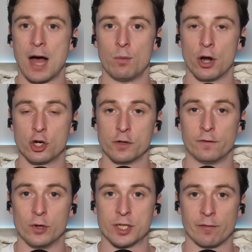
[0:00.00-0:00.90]
at
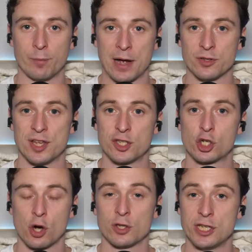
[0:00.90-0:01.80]
147 pounds, there's a
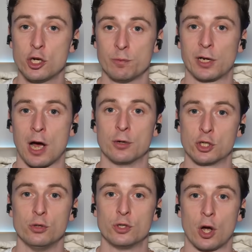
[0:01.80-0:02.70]
chance he could become a
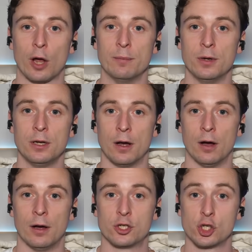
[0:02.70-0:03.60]
two-time
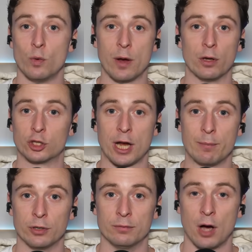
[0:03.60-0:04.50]
two-weight world
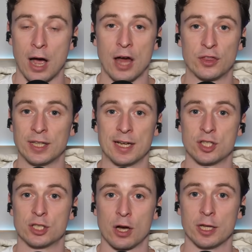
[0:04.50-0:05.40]
champion. I think that is
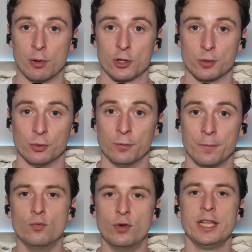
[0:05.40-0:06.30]
entirely possible.
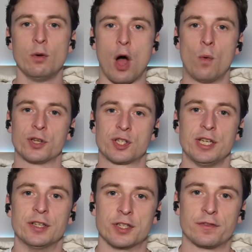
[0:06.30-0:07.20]
Really what I want to
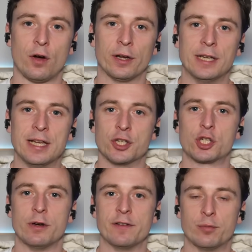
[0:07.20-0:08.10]
see in this fight is a
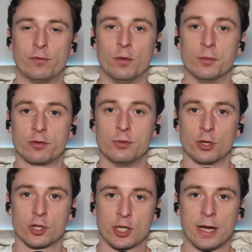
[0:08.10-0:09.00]
terrific performance from
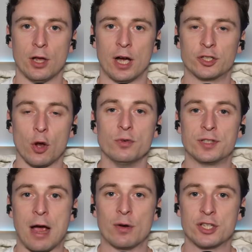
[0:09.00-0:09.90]
Josh Taylor. I don't
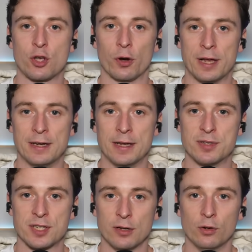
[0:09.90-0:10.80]
doubt he's got it in him
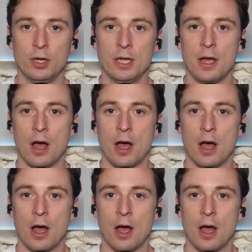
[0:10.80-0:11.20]
still.